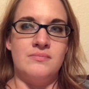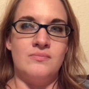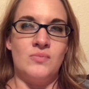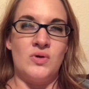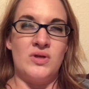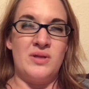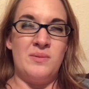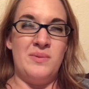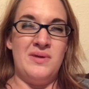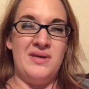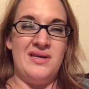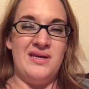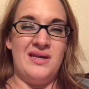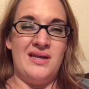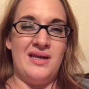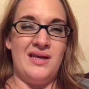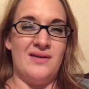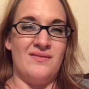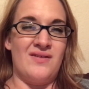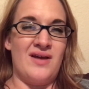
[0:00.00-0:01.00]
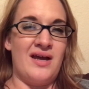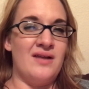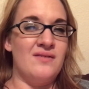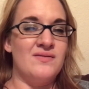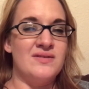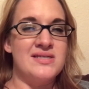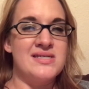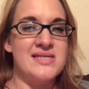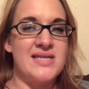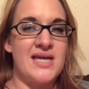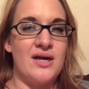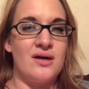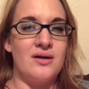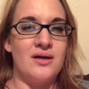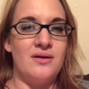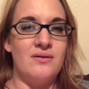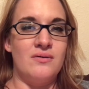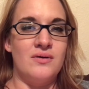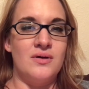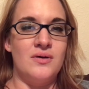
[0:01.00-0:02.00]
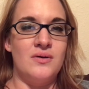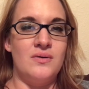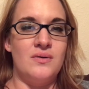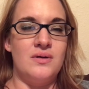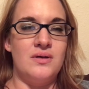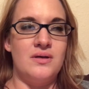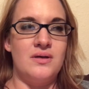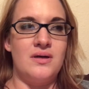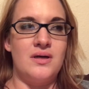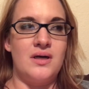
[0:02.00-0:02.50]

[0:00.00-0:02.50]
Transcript: We're at the beginning of kind of a scary road.